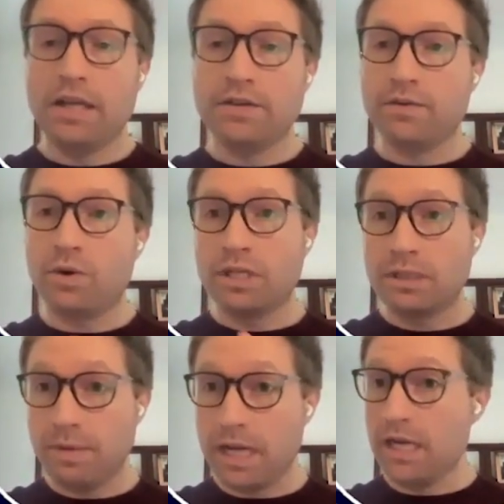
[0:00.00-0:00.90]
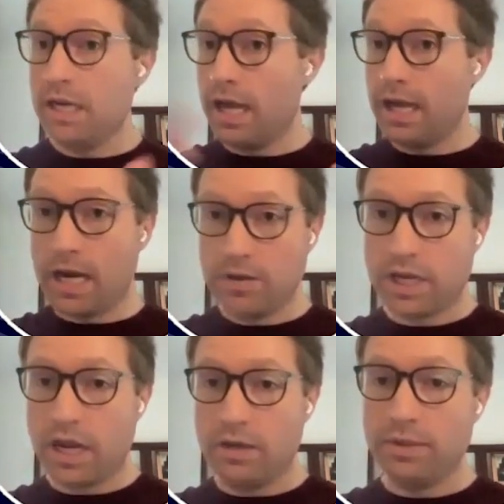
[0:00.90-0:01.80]
that's of course speed and how
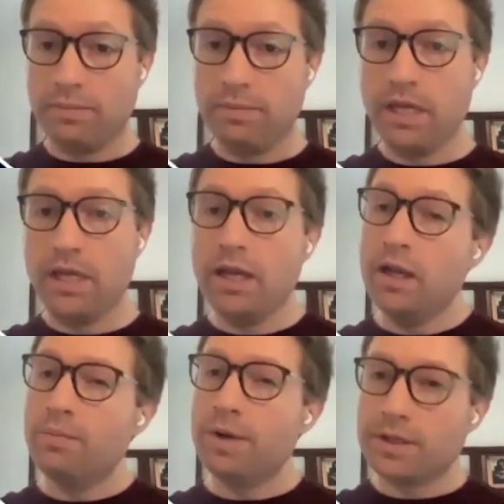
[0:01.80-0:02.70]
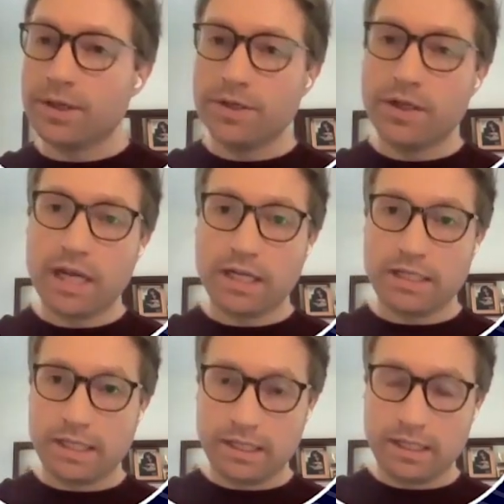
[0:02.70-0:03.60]
scalable it can be, but it's also that
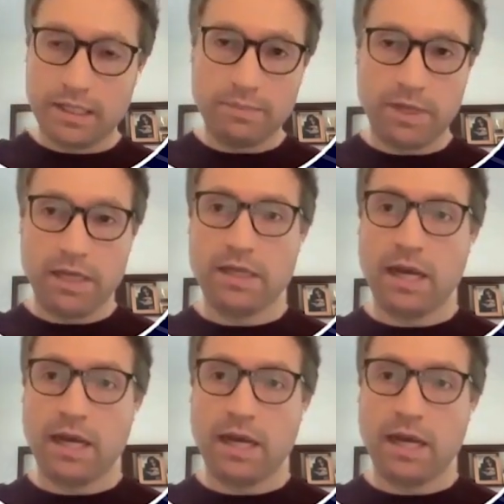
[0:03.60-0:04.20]
consistency piece.